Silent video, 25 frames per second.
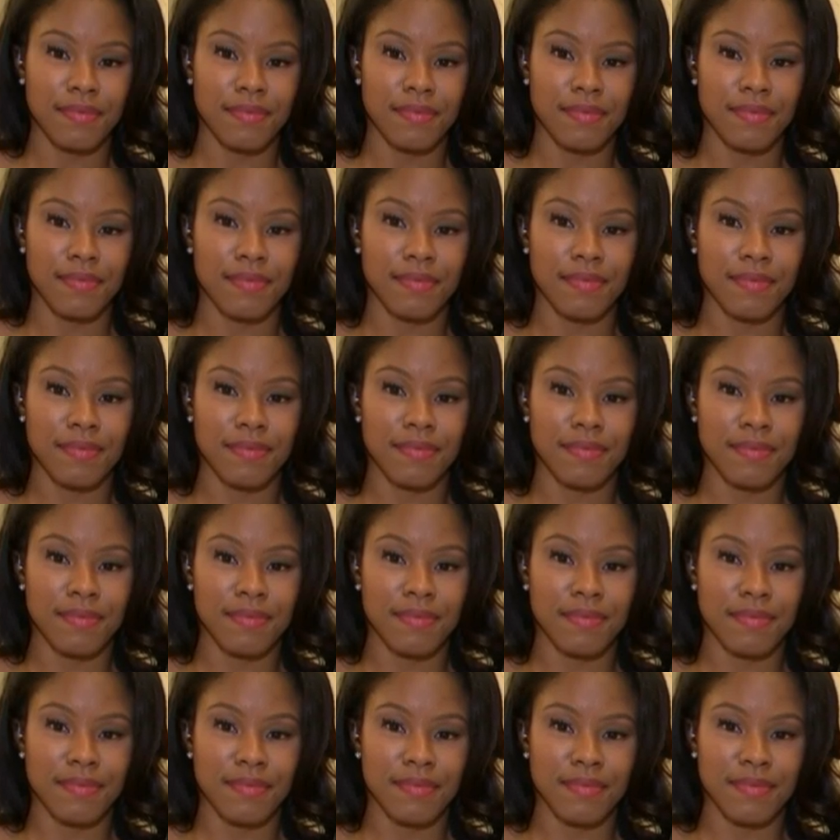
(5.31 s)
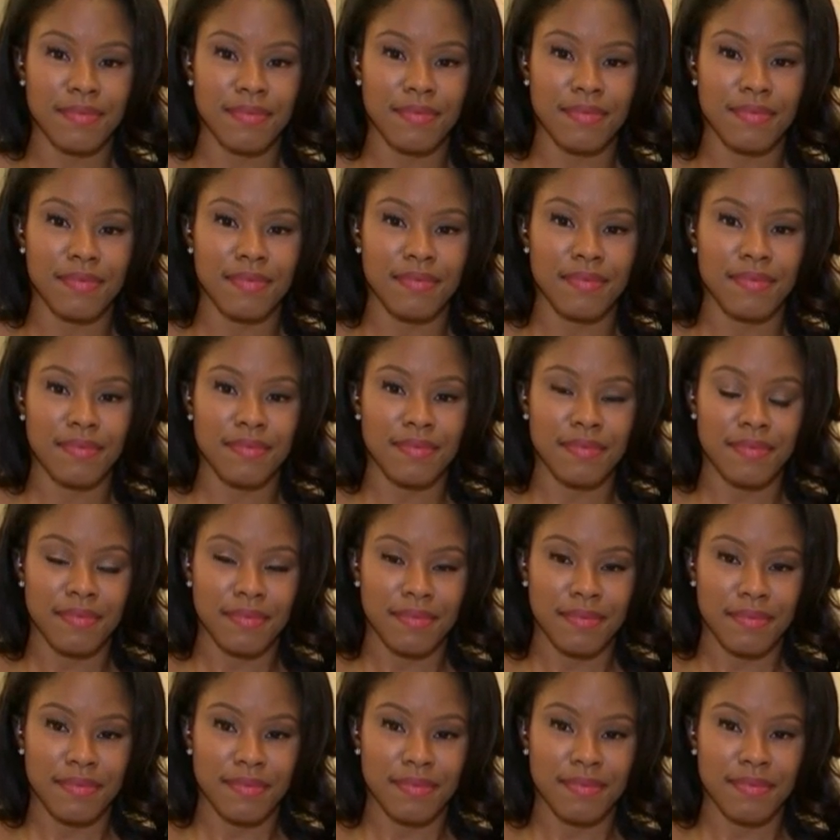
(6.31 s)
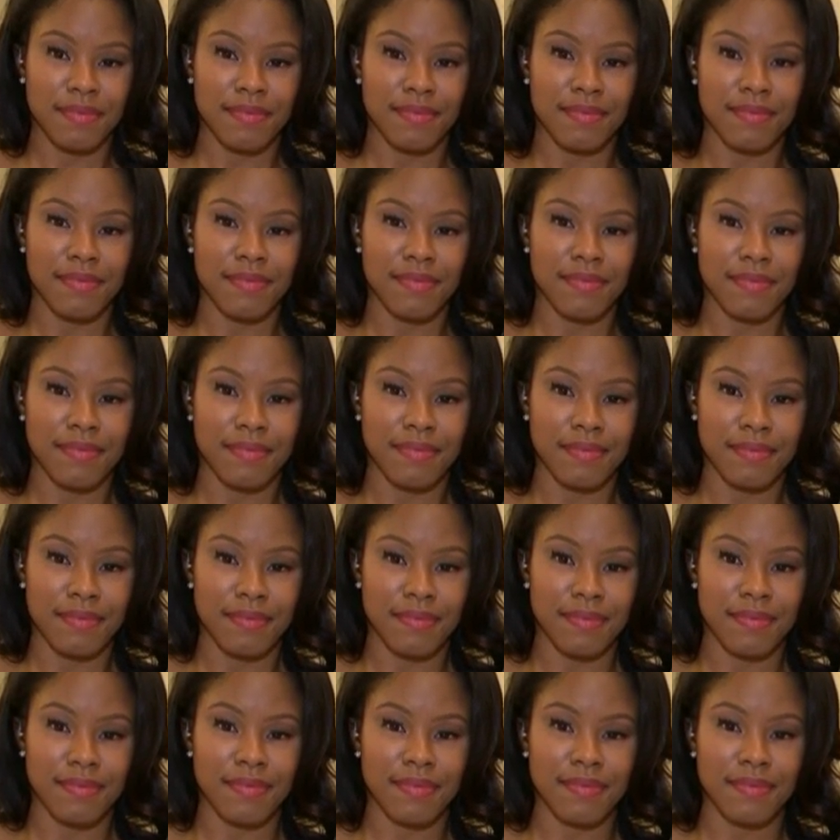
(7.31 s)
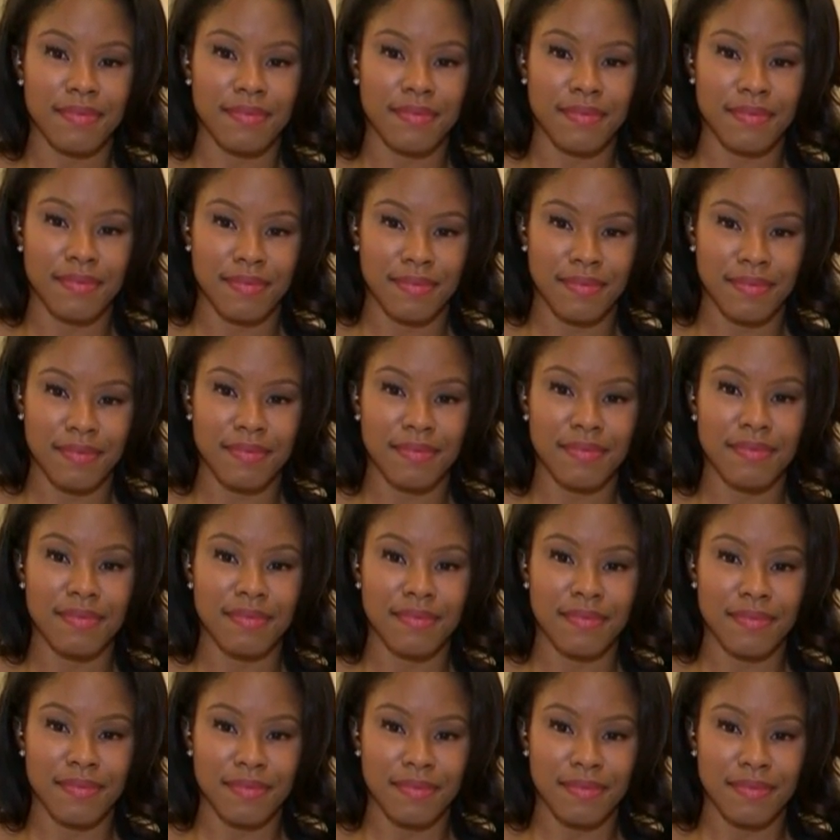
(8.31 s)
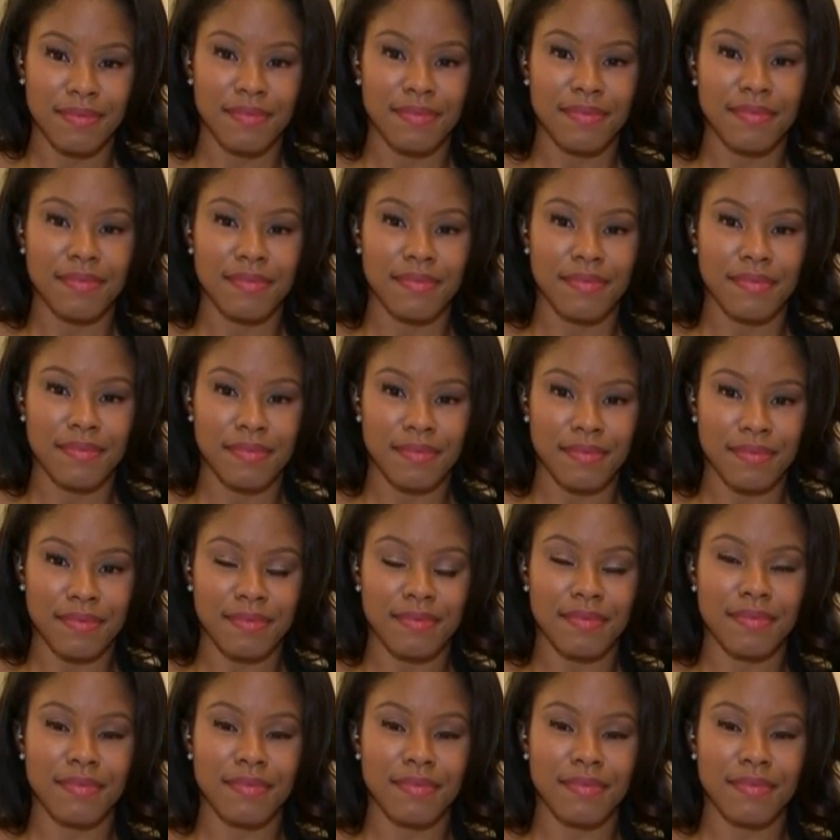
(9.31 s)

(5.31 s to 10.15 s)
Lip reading: [no speech]